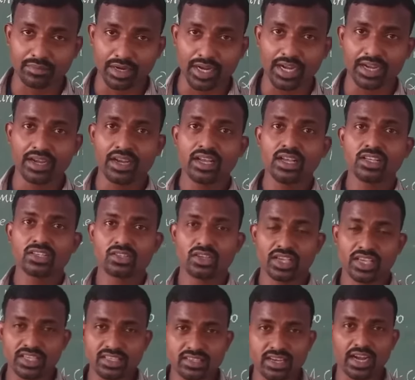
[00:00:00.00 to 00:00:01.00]
right? So
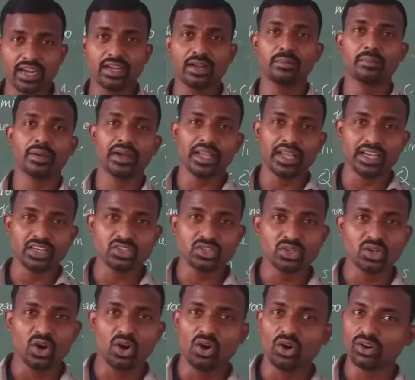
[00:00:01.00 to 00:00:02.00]
he started praying to
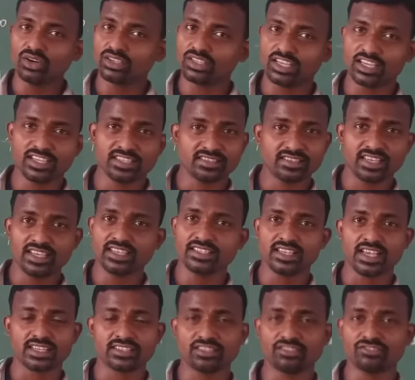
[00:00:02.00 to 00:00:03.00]
God, days,
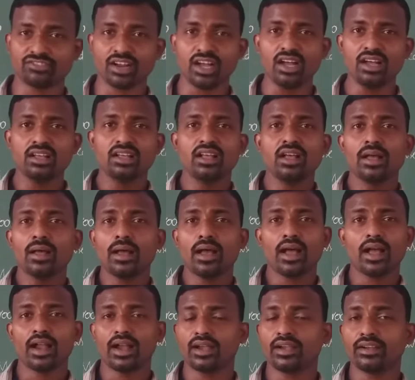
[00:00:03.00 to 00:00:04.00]
etc.
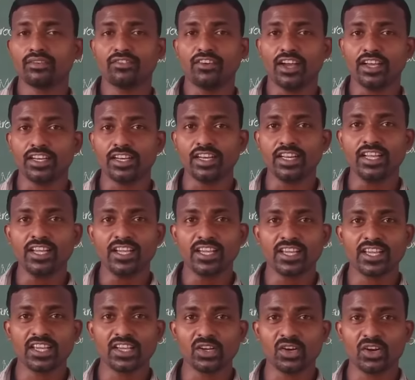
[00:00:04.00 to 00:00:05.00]
And finally,
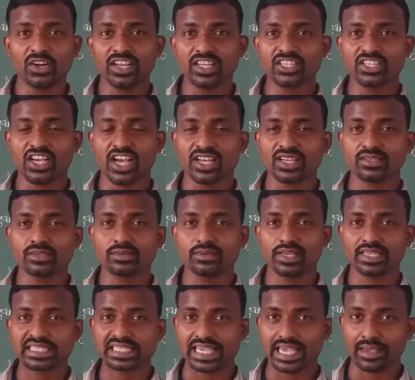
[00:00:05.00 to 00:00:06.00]
he got a chance to
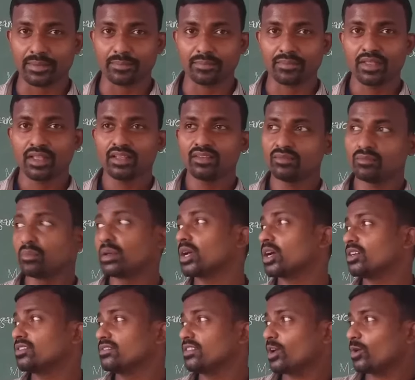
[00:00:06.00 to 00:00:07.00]
escape
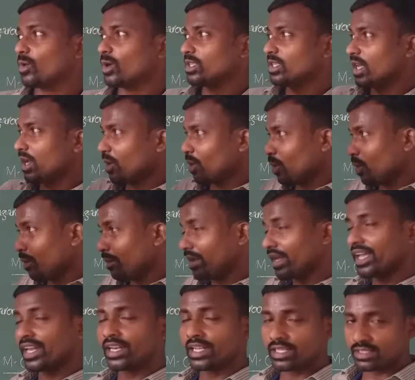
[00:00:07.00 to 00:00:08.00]
because there was a room
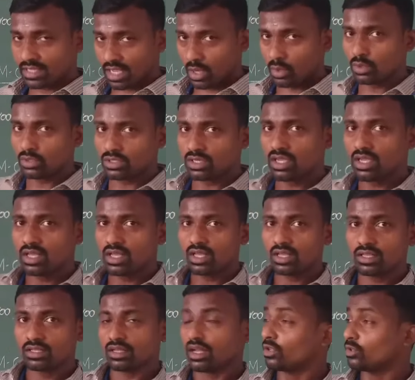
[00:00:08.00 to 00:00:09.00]
in his house.
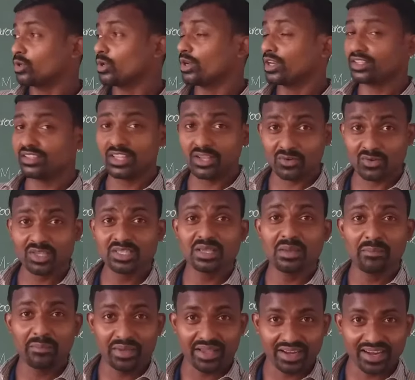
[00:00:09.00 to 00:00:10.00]
Sorry, there was
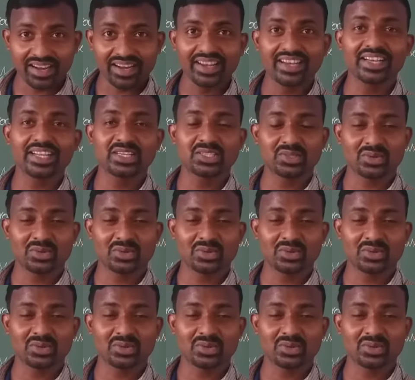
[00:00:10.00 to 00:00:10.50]
a mirror in his